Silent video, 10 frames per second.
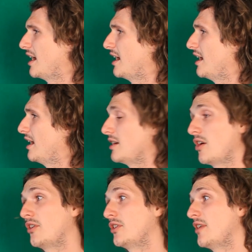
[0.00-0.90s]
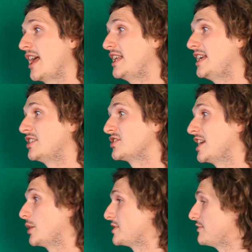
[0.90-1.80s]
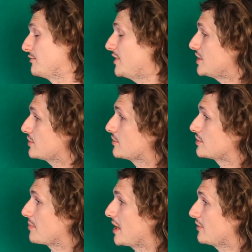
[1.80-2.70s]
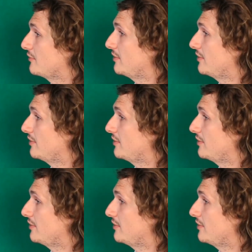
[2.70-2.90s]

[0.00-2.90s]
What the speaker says: And are there any distinguishing features about